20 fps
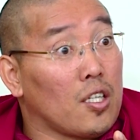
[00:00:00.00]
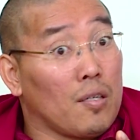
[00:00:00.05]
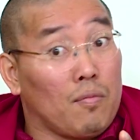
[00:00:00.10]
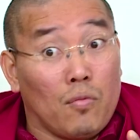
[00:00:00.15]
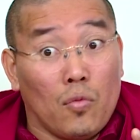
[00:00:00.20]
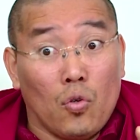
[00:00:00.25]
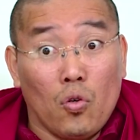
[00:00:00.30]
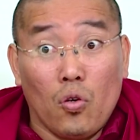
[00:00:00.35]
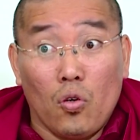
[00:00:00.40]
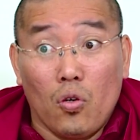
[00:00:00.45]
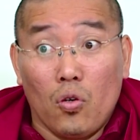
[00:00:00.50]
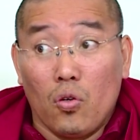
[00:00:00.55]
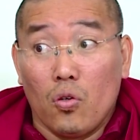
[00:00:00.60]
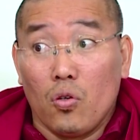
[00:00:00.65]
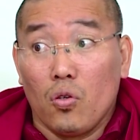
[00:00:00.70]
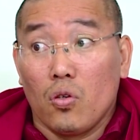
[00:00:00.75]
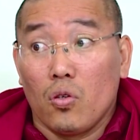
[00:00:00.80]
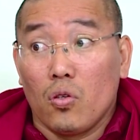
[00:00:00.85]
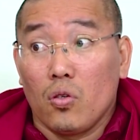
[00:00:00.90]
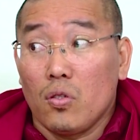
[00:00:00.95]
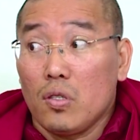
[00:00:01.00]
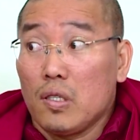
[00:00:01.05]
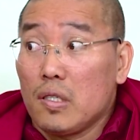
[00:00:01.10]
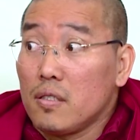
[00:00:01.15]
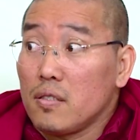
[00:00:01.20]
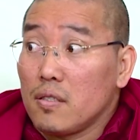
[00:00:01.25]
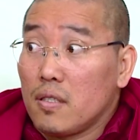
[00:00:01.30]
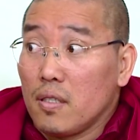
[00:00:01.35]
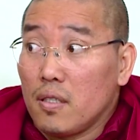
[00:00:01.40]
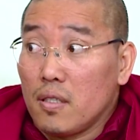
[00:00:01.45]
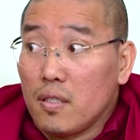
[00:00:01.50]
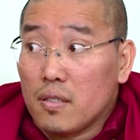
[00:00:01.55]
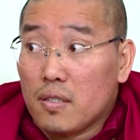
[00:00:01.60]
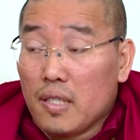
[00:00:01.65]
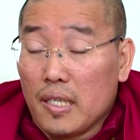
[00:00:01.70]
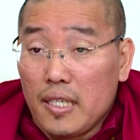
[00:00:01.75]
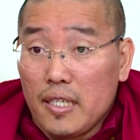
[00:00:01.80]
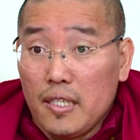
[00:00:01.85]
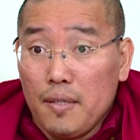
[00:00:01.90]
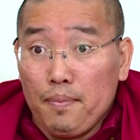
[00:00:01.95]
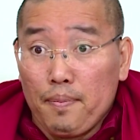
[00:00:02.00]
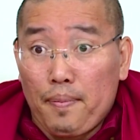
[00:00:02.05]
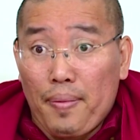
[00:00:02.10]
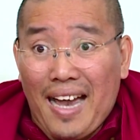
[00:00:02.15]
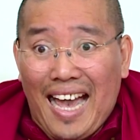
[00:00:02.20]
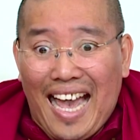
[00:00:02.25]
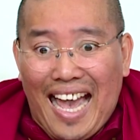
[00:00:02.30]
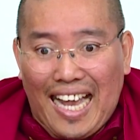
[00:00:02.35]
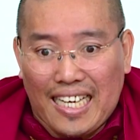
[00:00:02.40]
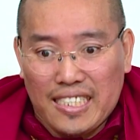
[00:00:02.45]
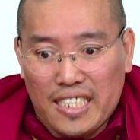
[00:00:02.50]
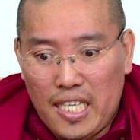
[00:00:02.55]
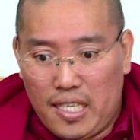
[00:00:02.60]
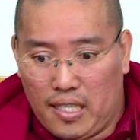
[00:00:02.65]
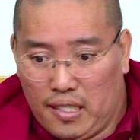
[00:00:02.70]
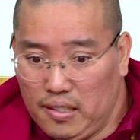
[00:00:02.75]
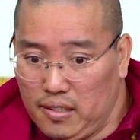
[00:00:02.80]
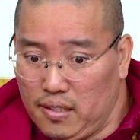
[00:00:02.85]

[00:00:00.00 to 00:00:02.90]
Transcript: the more the the impact,